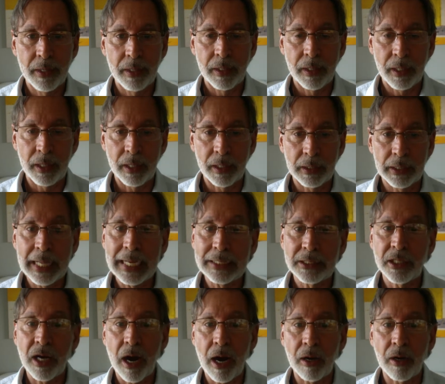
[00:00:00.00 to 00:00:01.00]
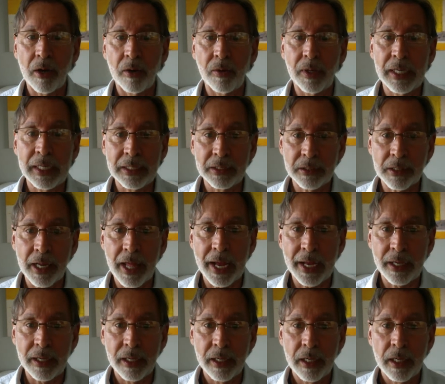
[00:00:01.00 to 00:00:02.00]
Lake Tahoe is
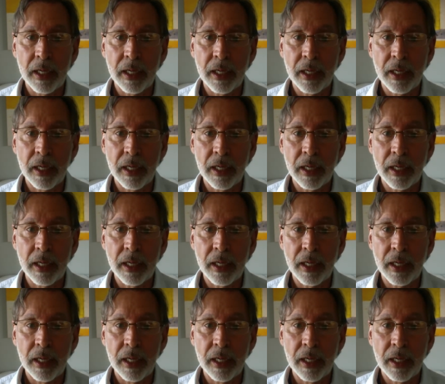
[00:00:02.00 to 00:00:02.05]
like